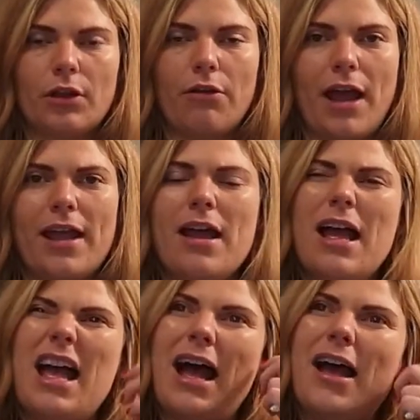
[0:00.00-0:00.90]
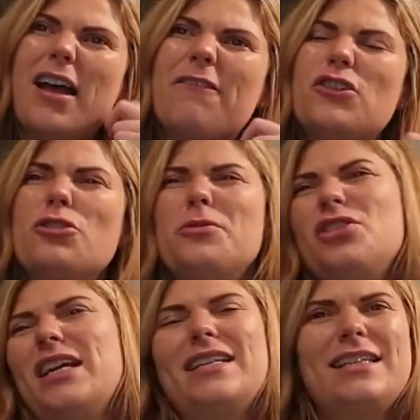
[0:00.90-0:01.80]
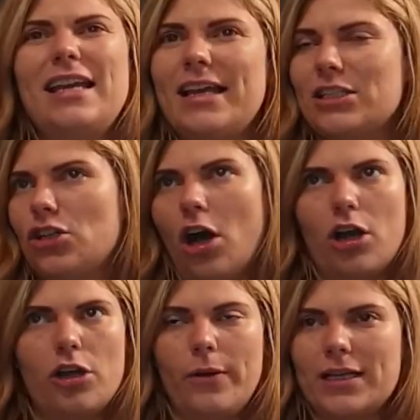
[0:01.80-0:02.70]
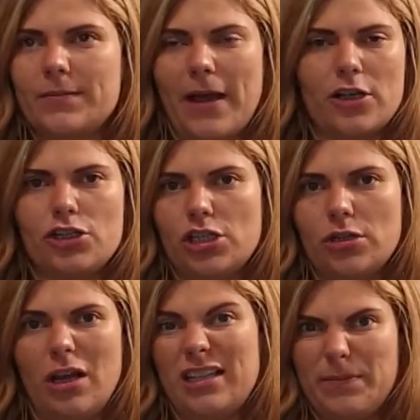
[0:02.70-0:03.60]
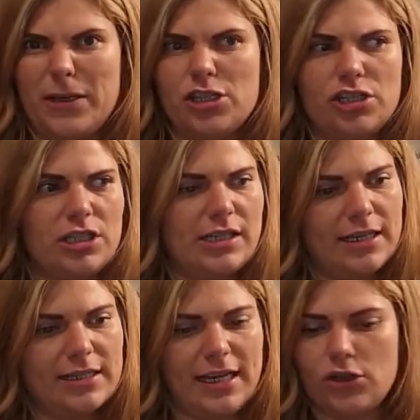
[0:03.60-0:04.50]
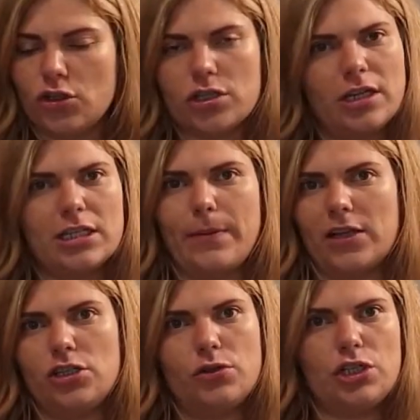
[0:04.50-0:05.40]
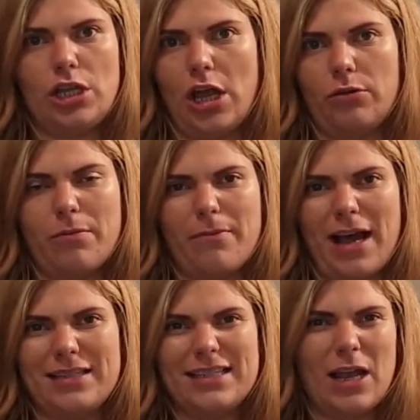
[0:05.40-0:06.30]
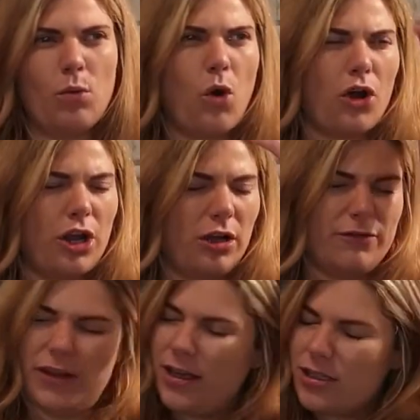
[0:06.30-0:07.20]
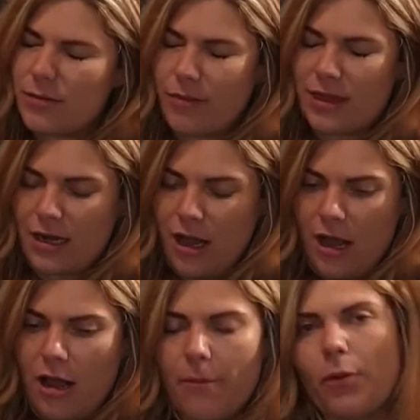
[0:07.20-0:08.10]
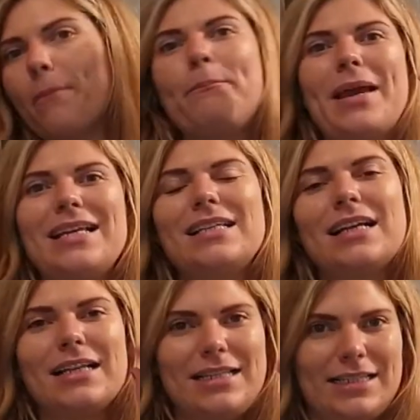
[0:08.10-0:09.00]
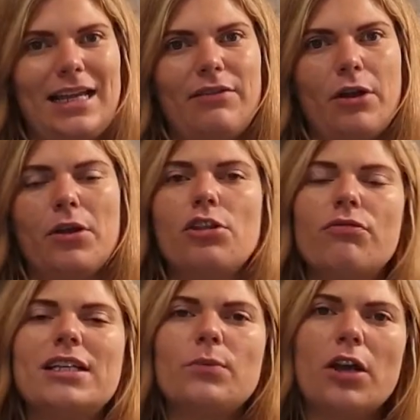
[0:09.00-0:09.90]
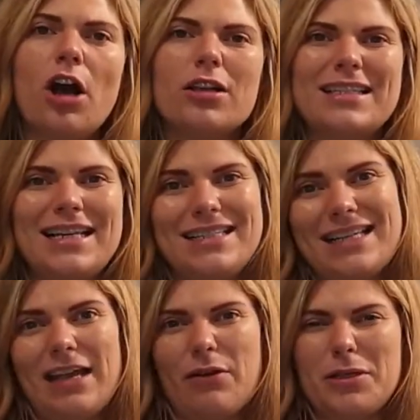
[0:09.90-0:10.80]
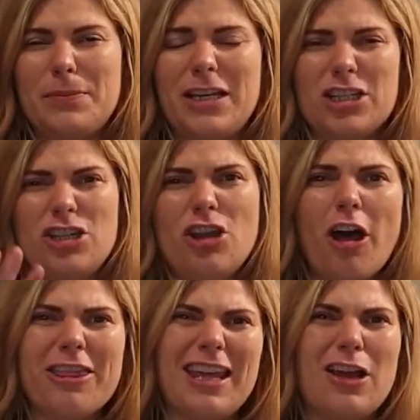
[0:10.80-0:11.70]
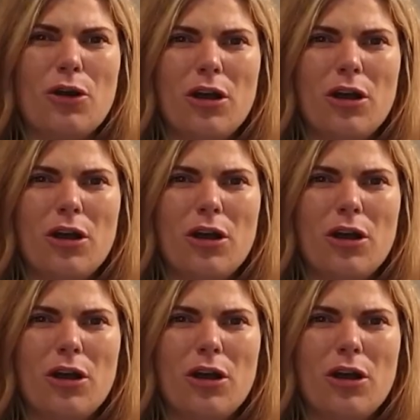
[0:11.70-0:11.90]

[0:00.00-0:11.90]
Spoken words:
All right. For WJEC, it's not going to expect you, especially GCSE, it doesn't expect you to know the mass. It's like 1 over something, but basically 0. And the reason we can't say 0 is because nothing,